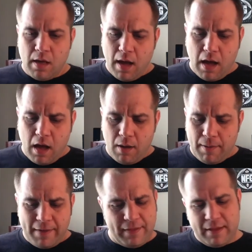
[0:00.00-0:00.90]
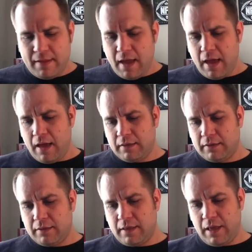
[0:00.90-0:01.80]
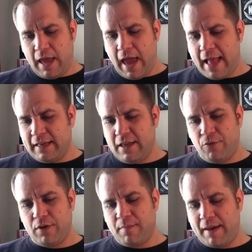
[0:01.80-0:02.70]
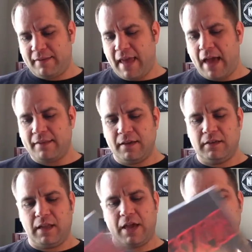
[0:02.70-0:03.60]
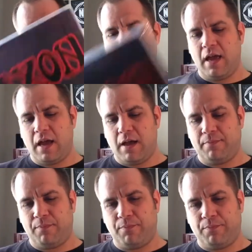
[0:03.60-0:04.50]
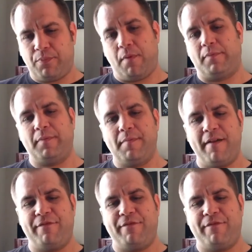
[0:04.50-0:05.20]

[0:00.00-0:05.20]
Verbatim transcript: Uh, and then uh, adding another one to my Saxon collection, uh, probably my